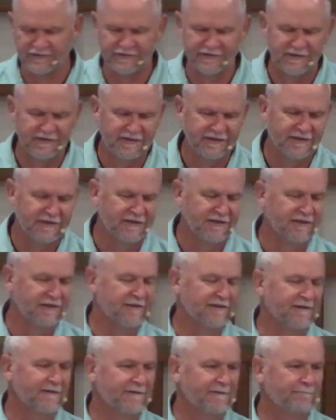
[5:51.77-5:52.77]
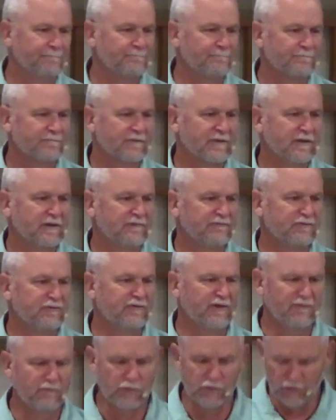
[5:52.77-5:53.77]
And if
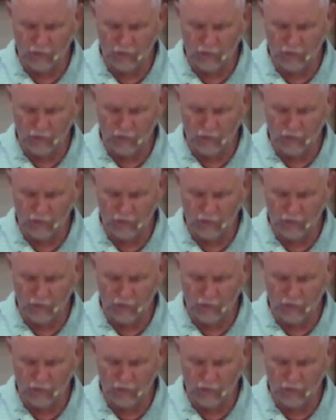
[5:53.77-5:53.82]
you've ever